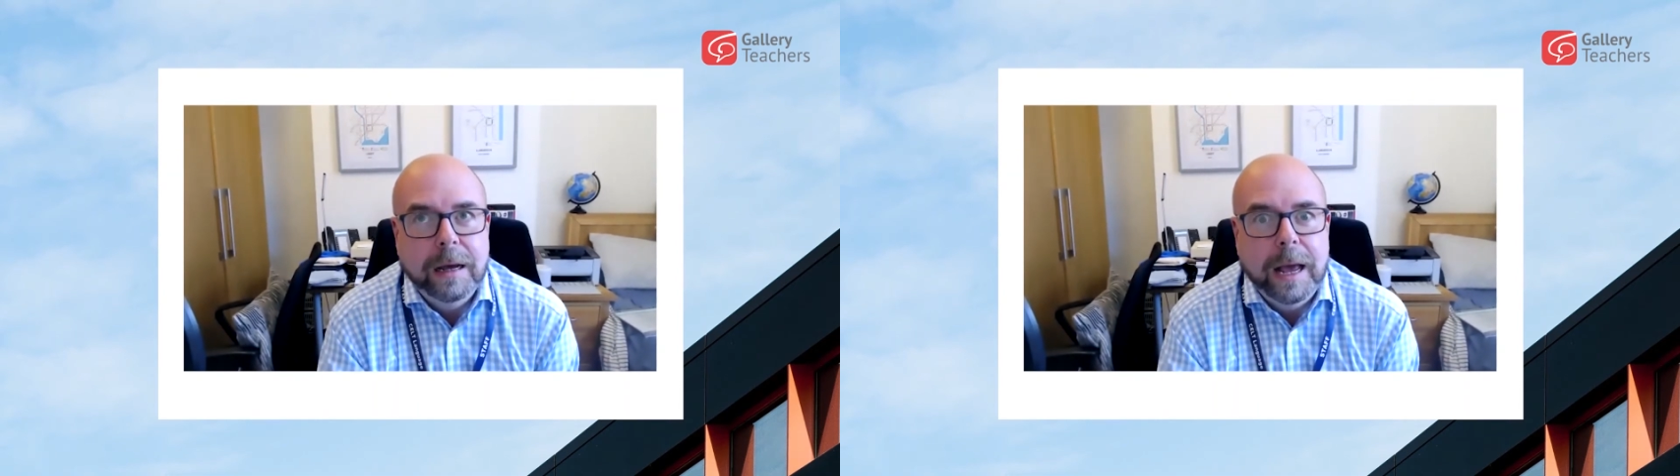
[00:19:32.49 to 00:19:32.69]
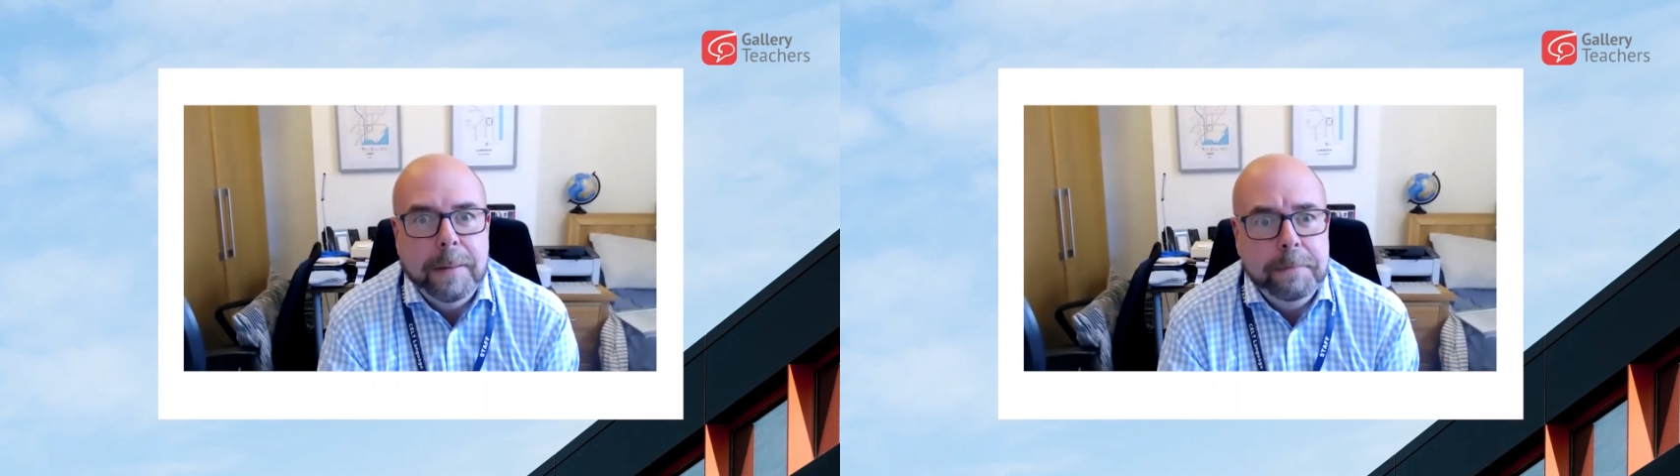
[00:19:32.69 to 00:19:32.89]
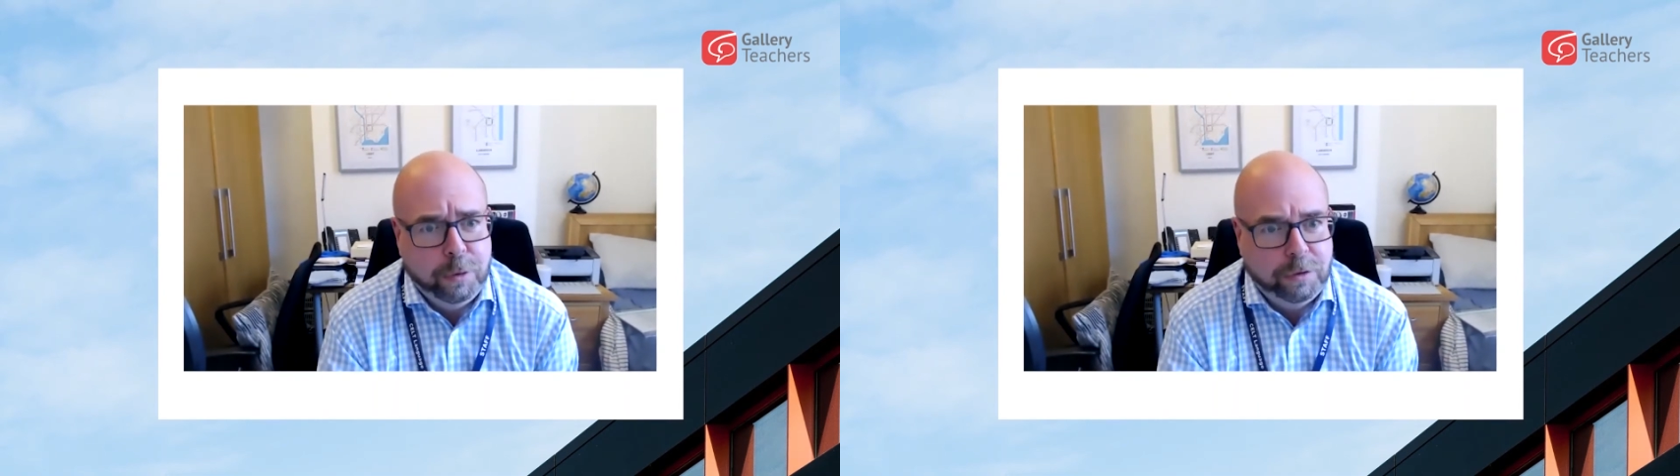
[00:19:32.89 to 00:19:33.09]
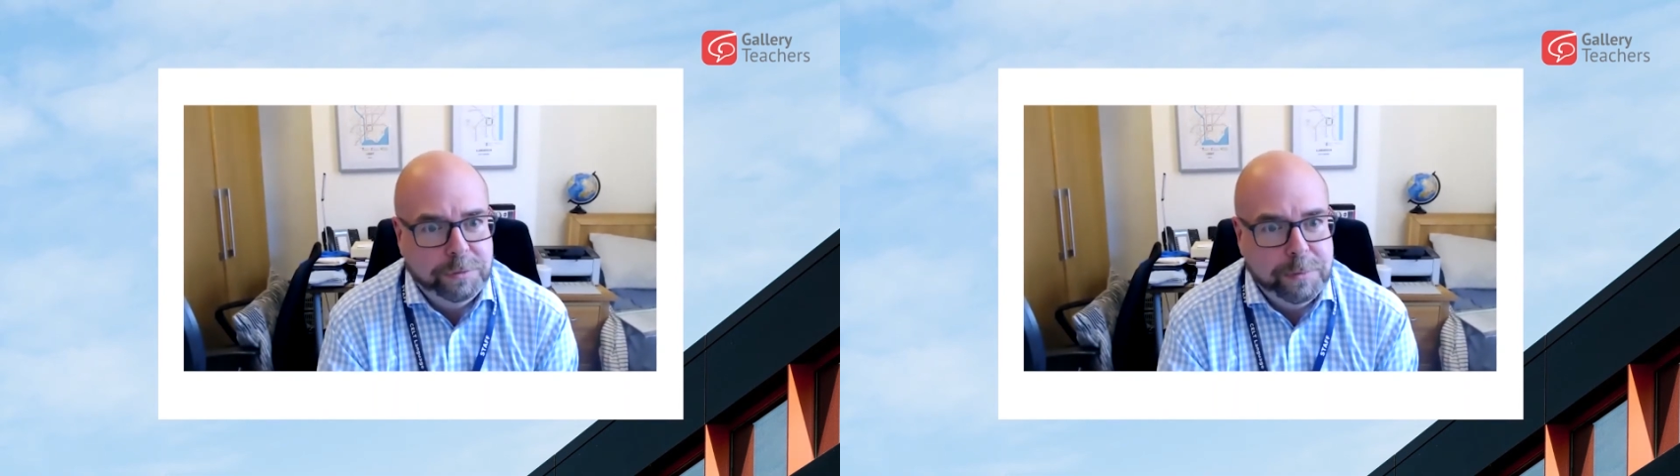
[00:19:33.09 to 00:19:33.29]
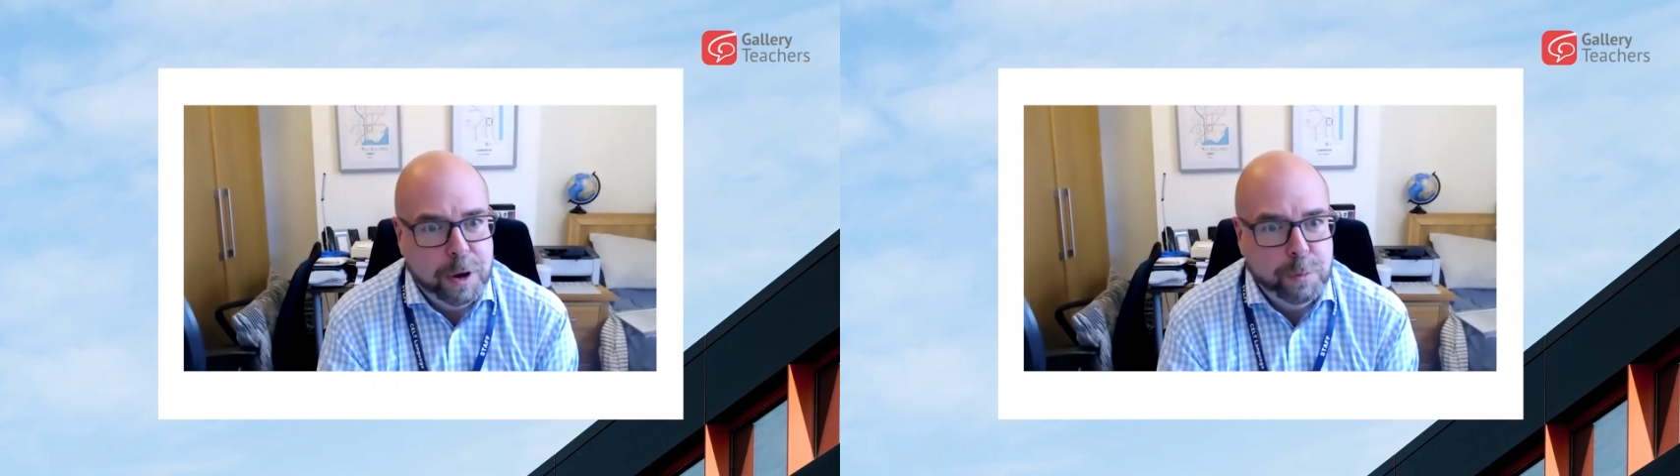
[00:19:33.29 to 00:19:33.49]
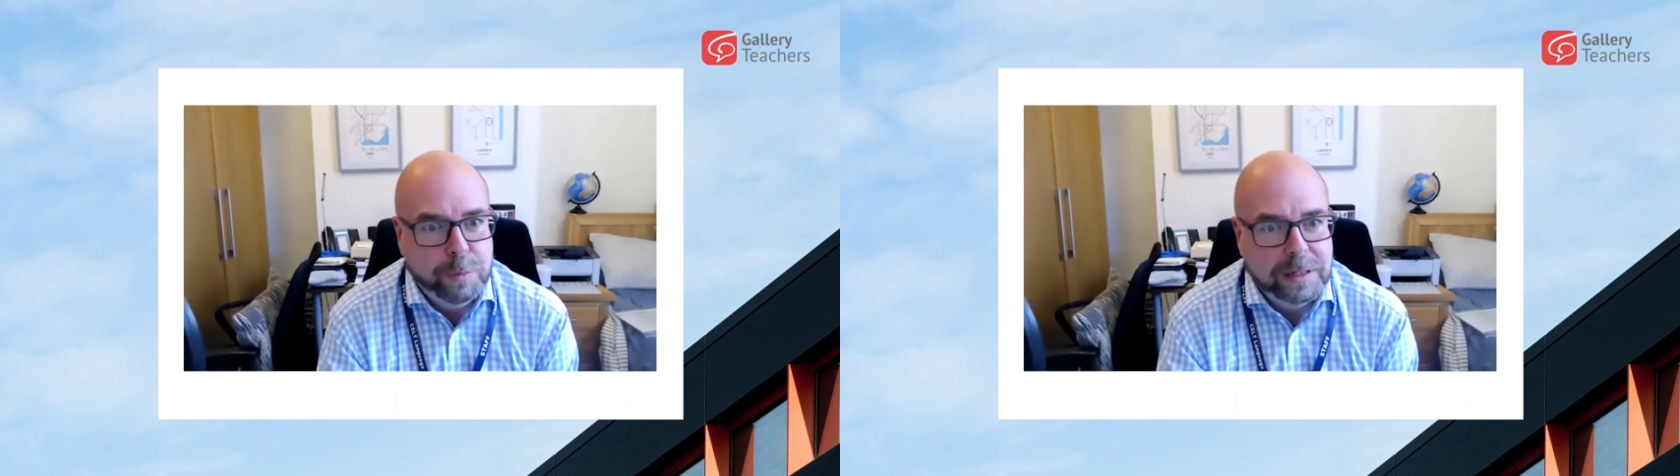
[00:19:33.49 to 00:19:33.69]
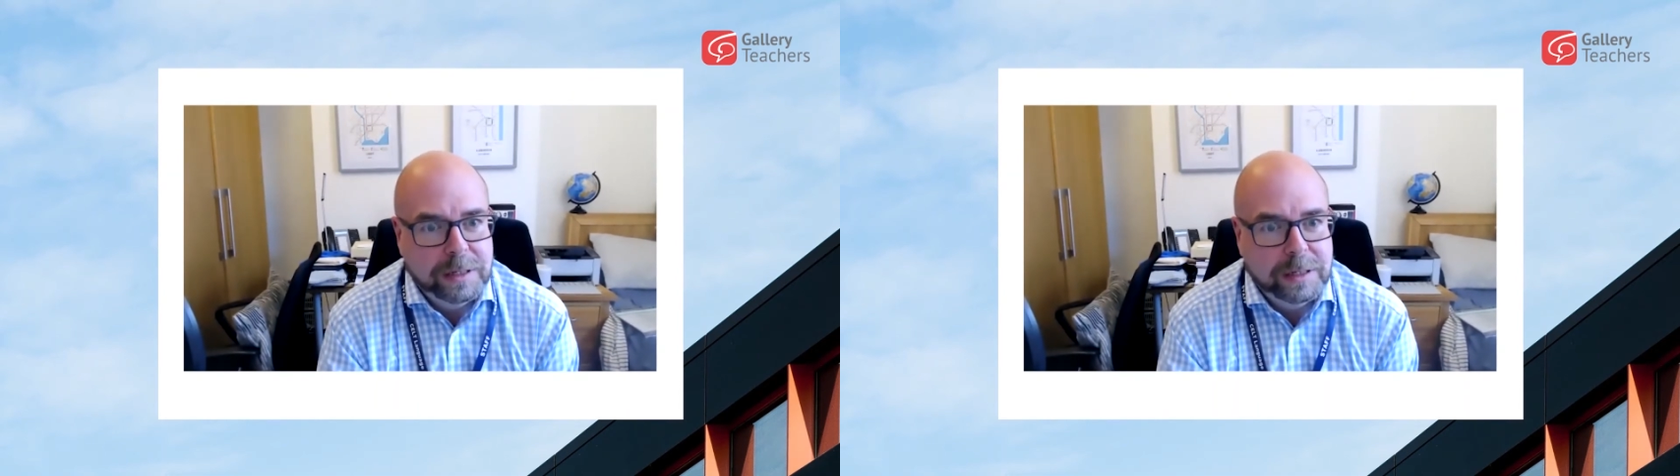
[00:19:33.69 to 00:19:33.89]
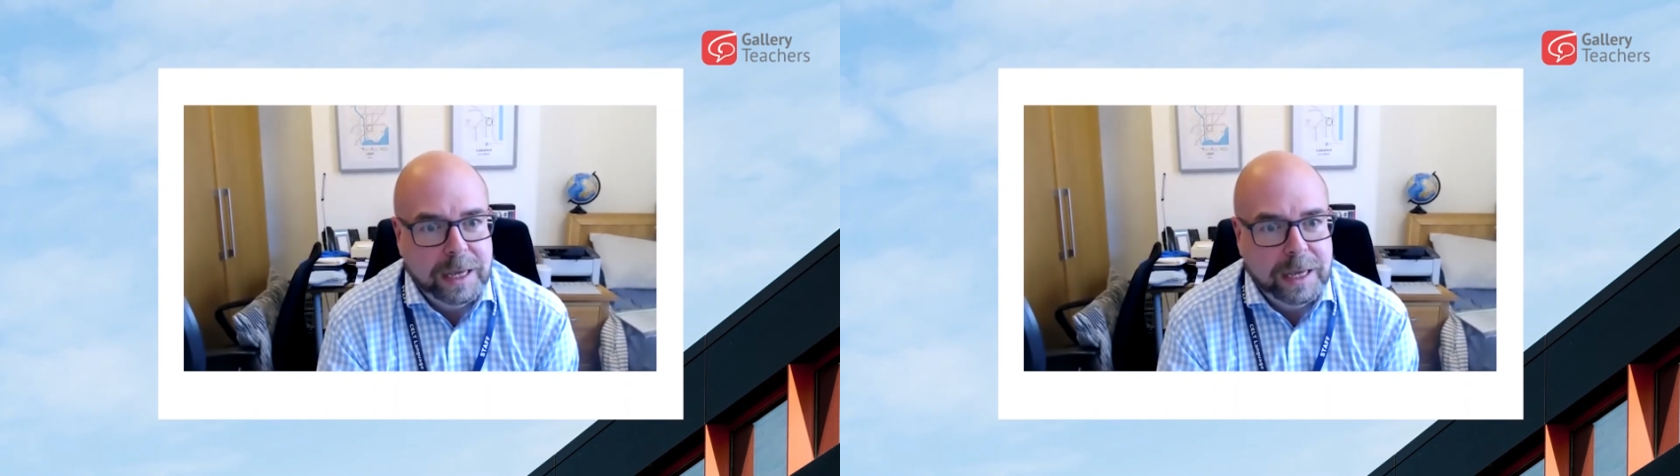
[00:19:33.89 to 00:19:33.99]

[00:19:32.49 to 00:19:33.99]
important moment